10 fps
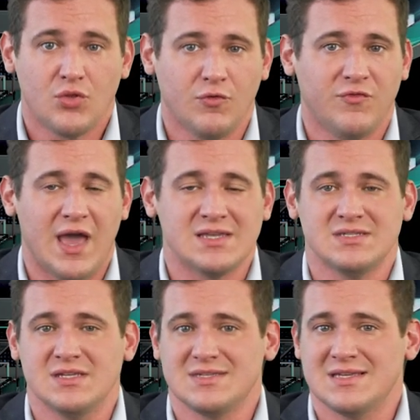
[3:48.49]
through
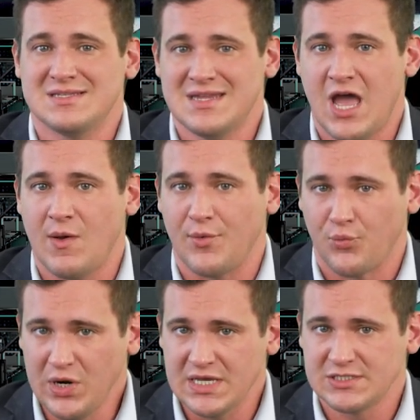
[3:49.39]
vaccines is now at
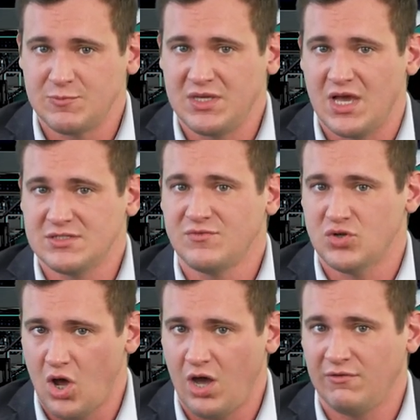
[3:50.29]
risk because of
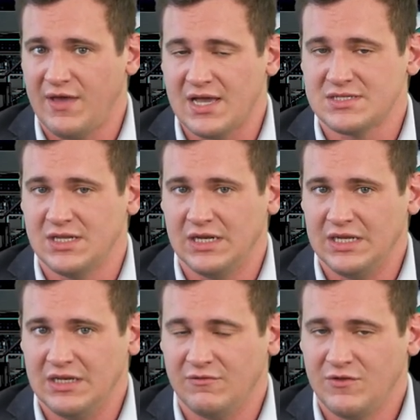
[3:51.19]
non
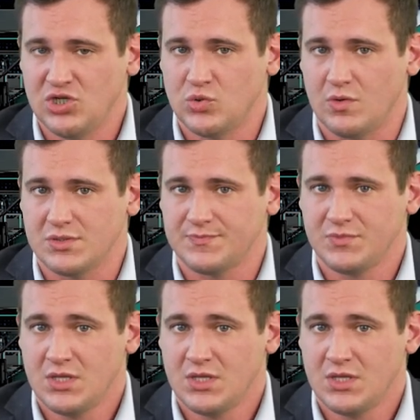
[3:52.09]
vaccinated individuals.